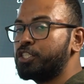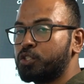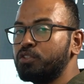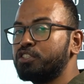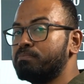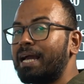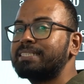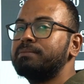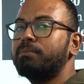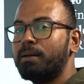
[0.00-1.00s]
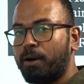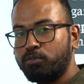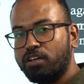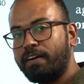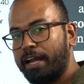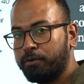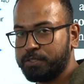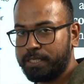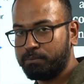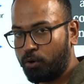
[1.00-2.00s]
shows maximum amount of
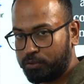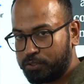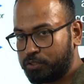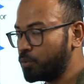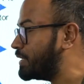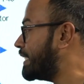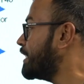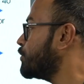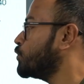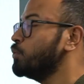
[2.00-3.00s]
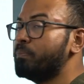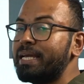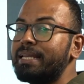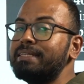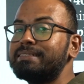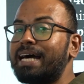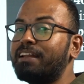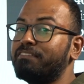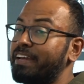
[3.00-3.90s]
hydrogen bonds. So these two pairings are